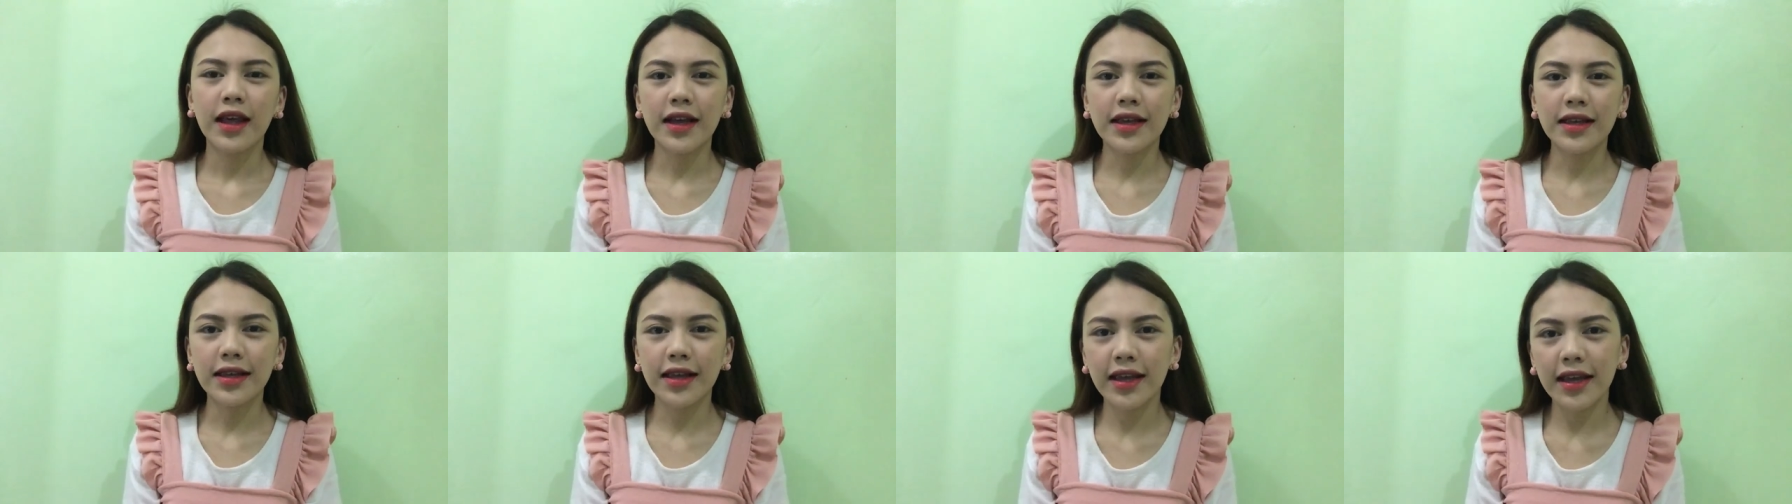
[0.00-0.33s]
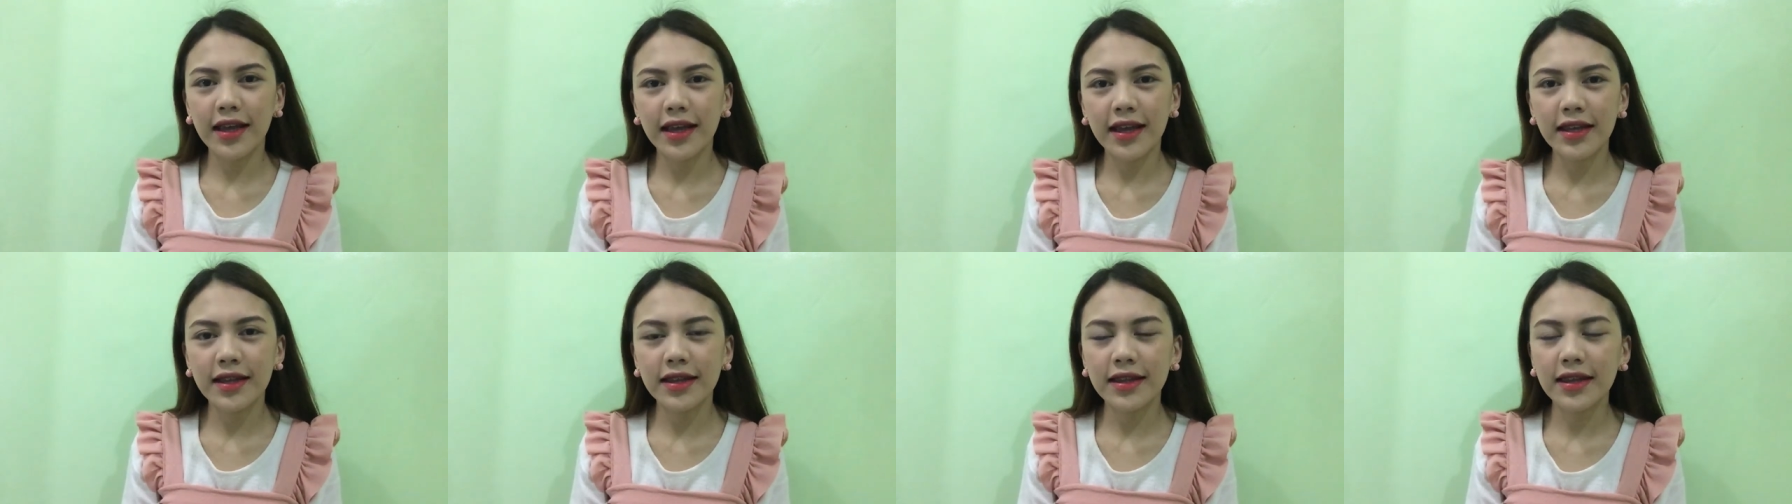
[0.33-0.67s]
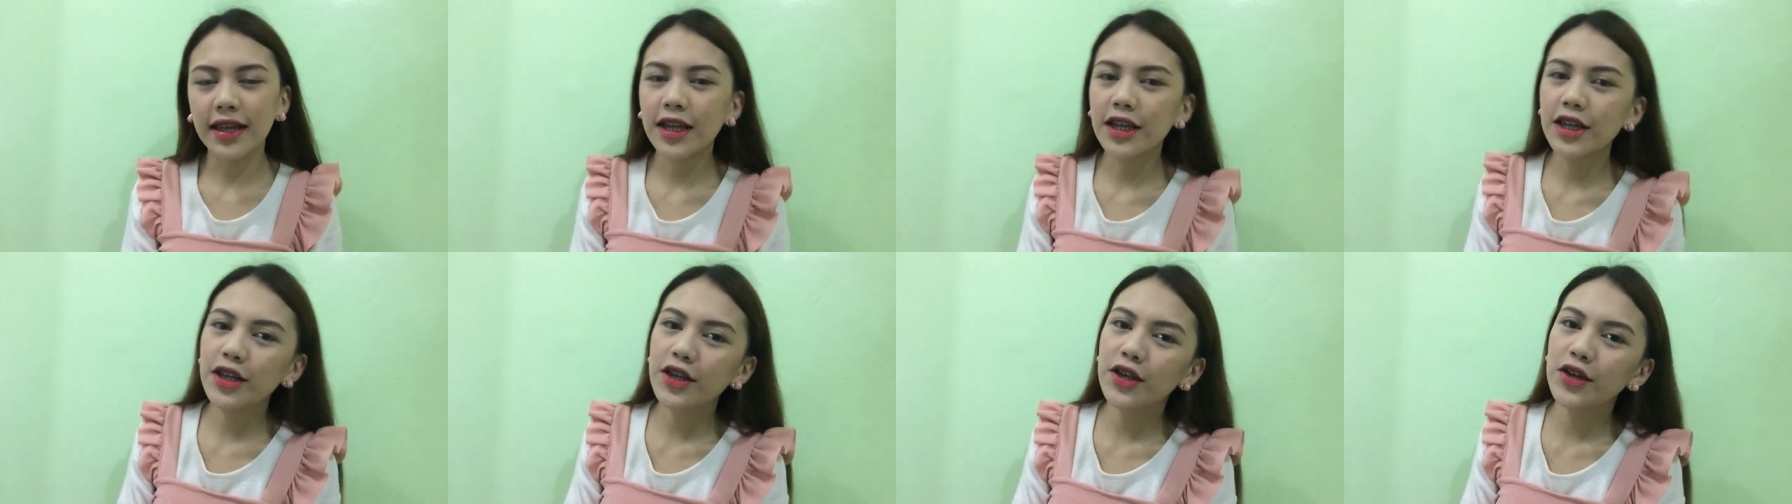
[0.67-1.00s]
Again,
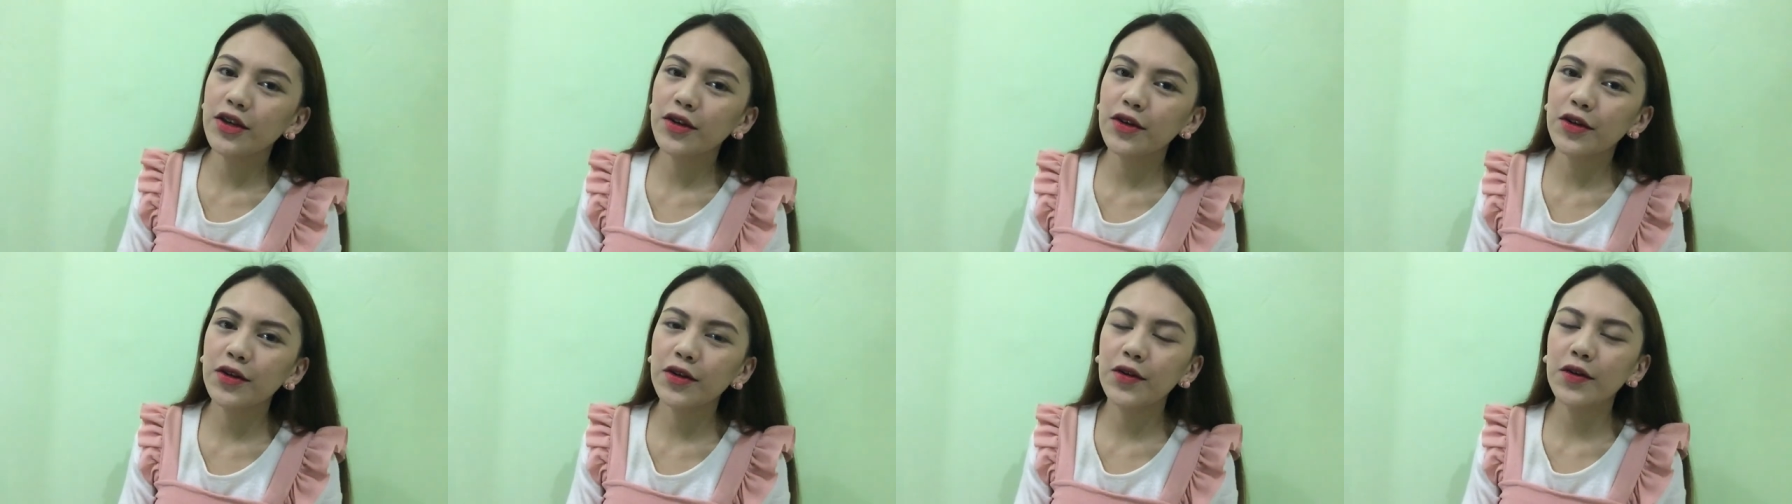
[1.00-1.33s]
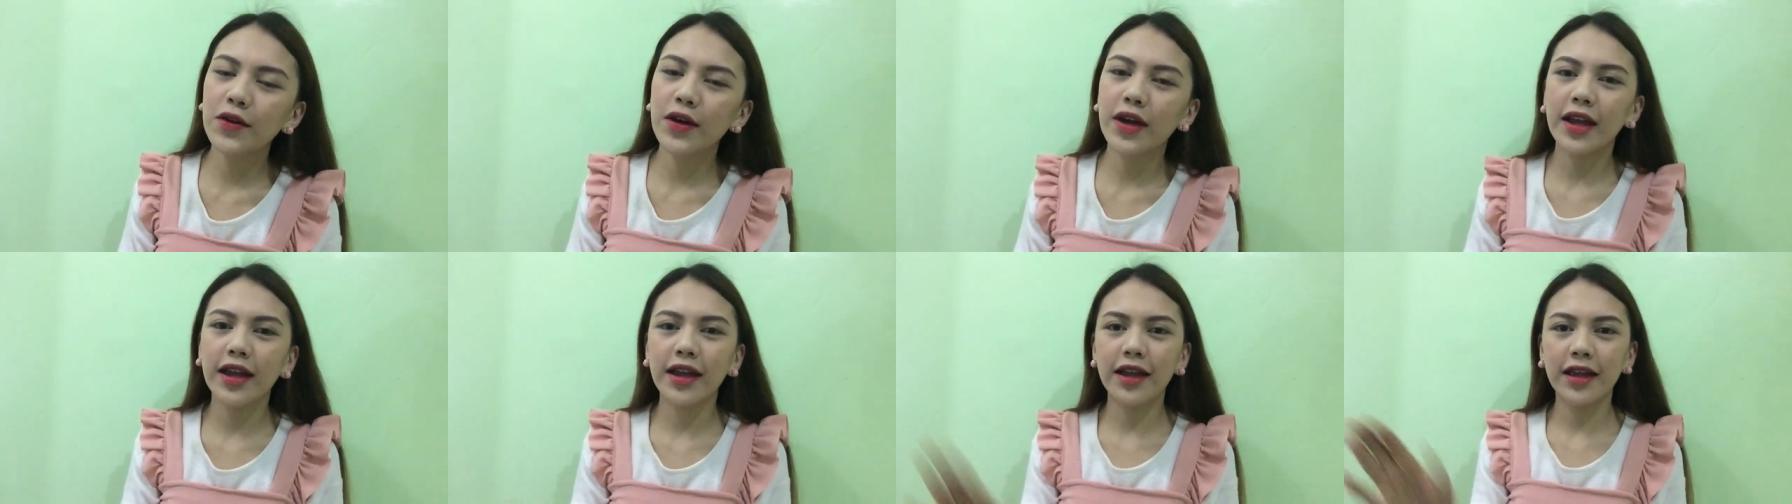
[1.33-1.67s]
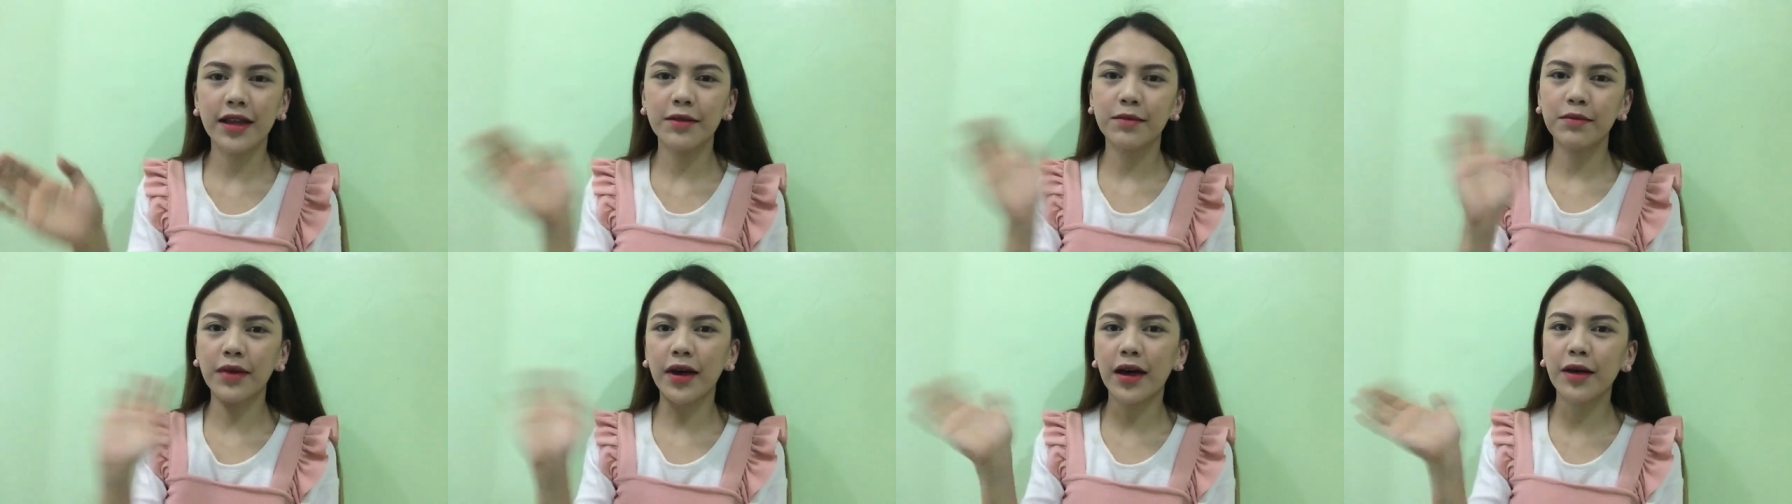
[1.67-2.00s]
thank you
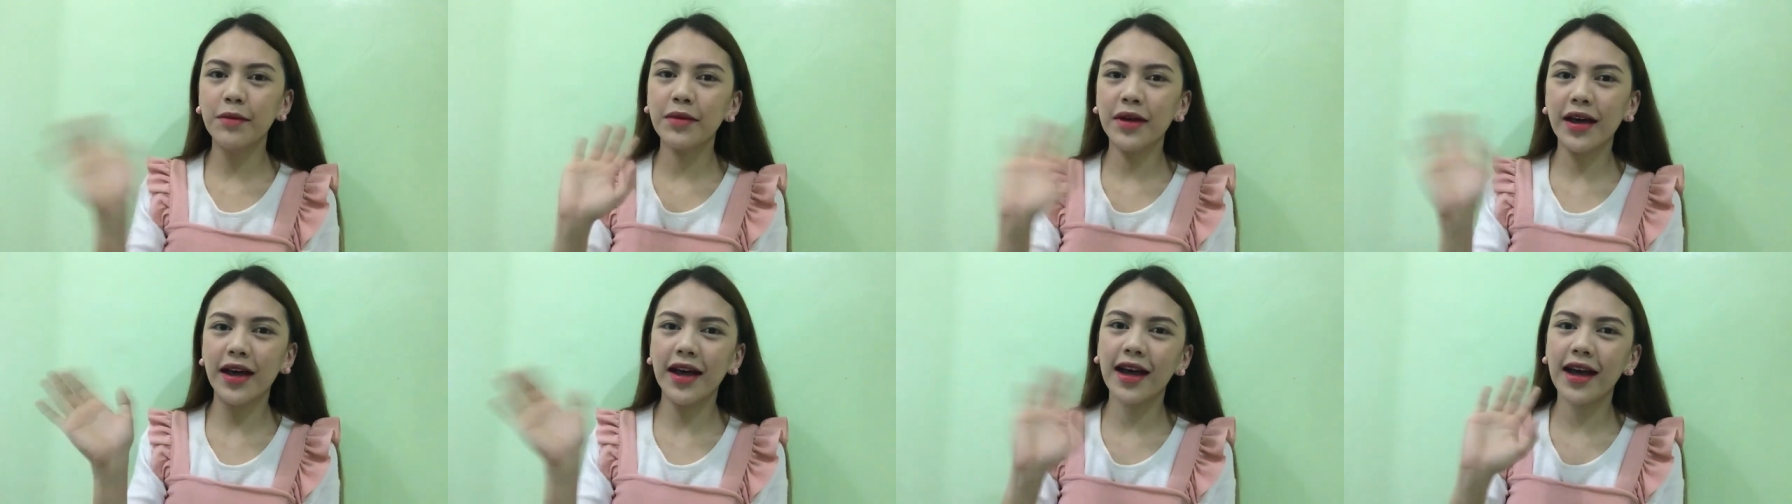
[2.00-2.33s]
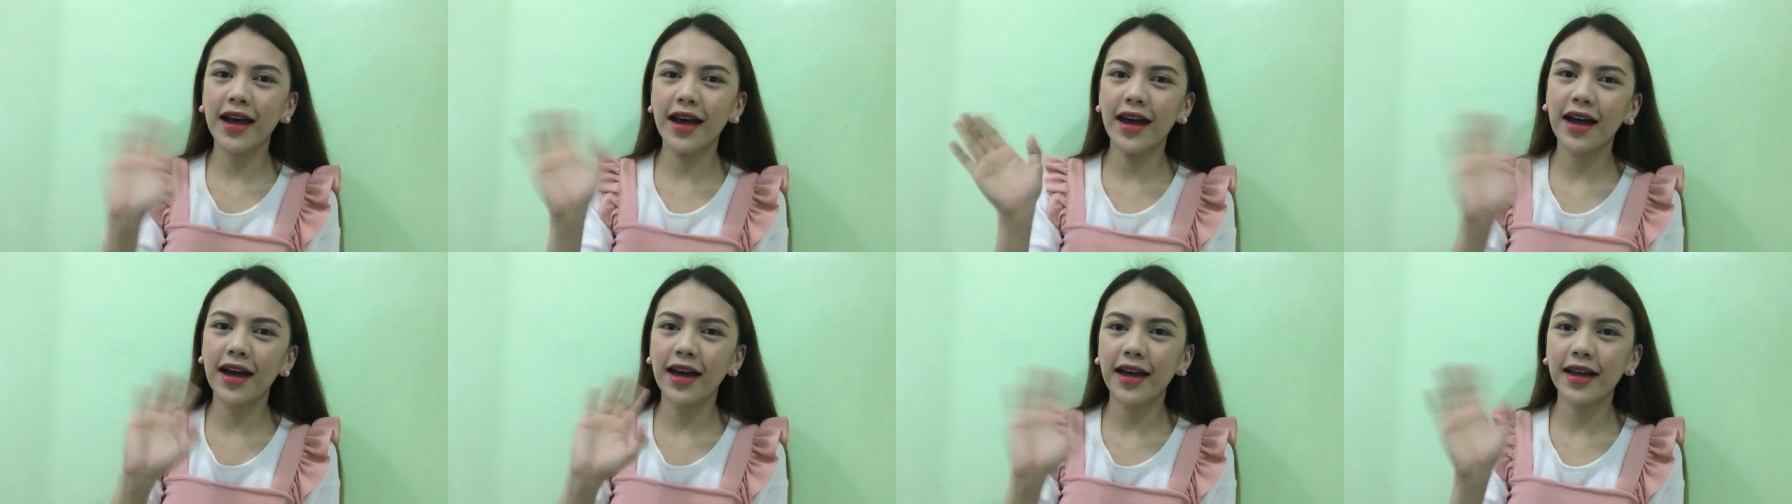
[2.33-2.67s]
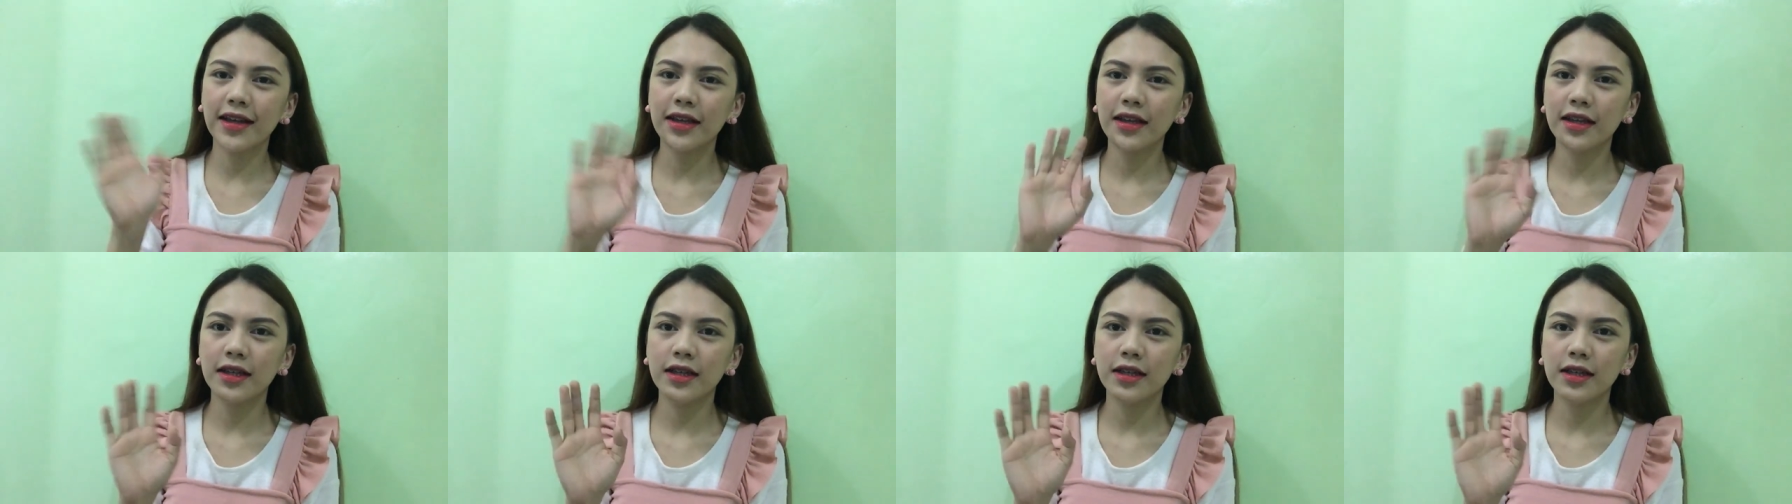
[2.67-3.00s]
and
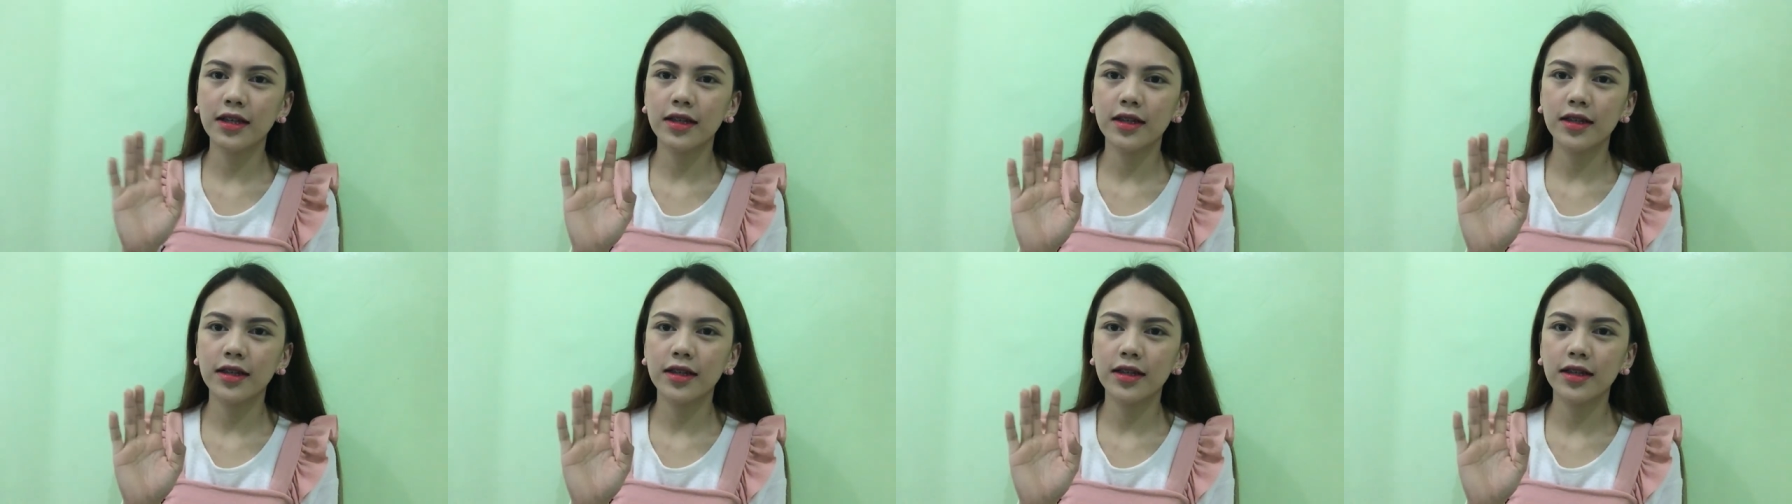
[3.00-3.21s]
bye-bye!